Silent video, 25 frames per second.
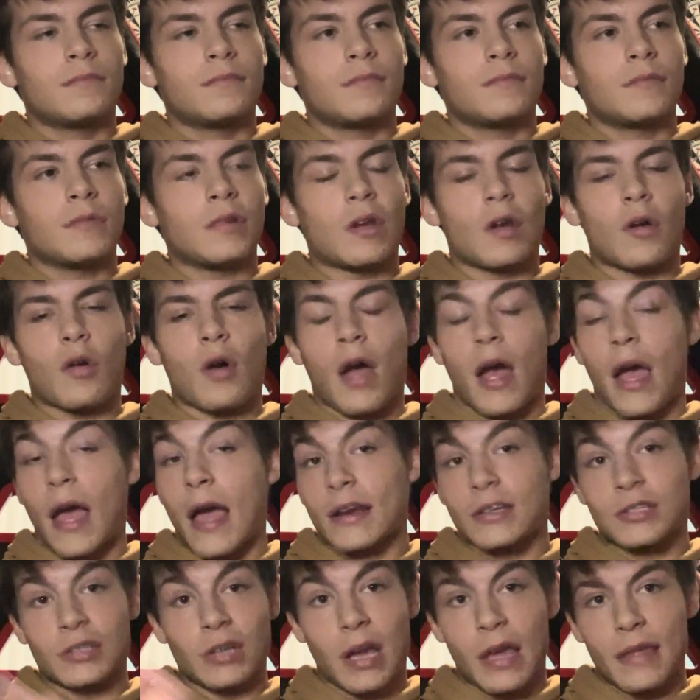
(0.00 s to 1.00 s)

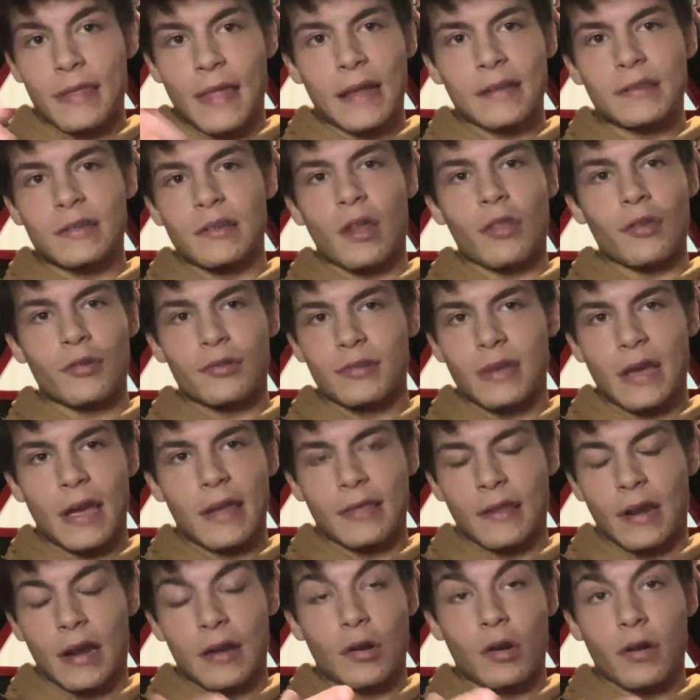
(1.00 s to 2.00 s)
That's another
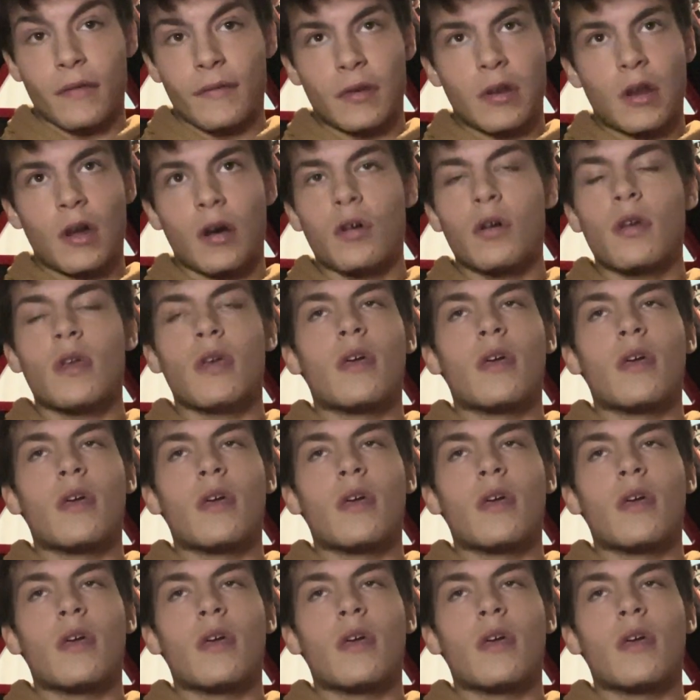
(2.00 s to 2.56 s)
saying that I don't even know.